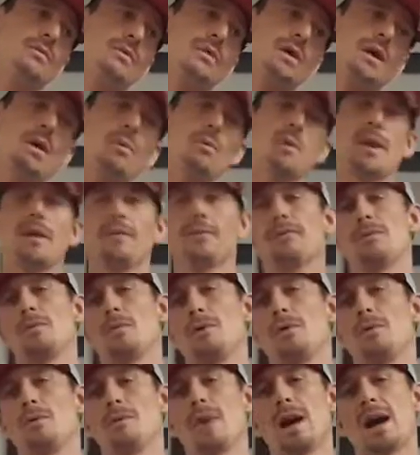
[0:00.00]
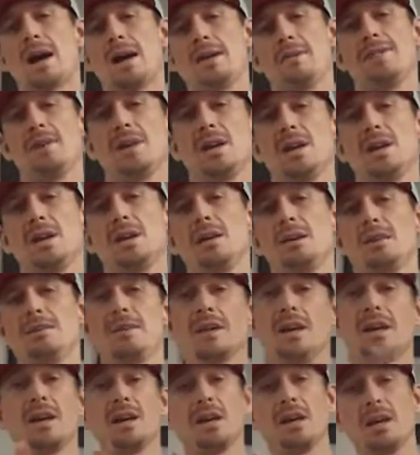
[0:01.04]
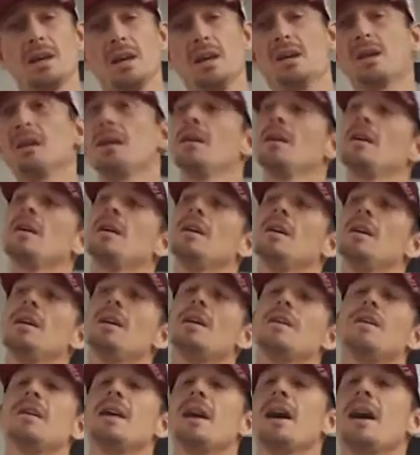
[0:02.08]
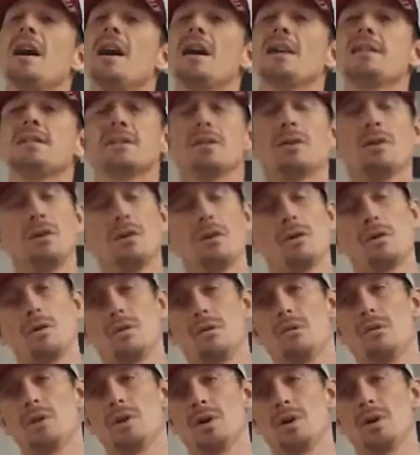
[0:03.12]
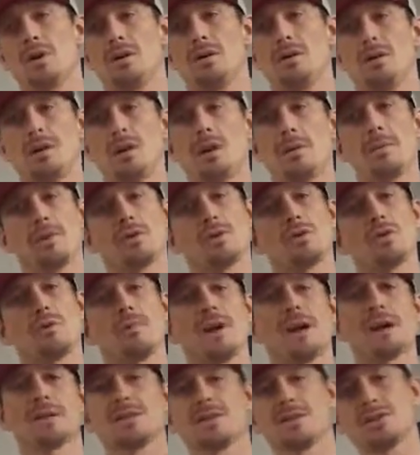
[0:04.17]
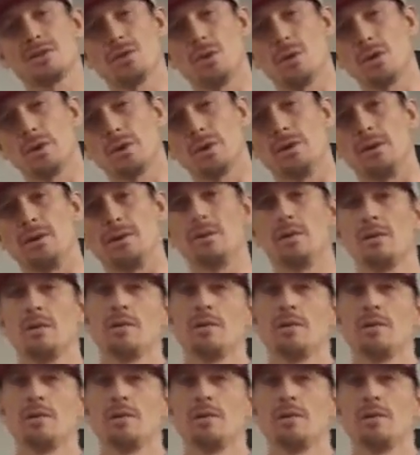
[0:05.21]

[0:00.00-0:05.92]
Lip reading: I went from IV thinking that, oh, well, I'm going to go back to snorting.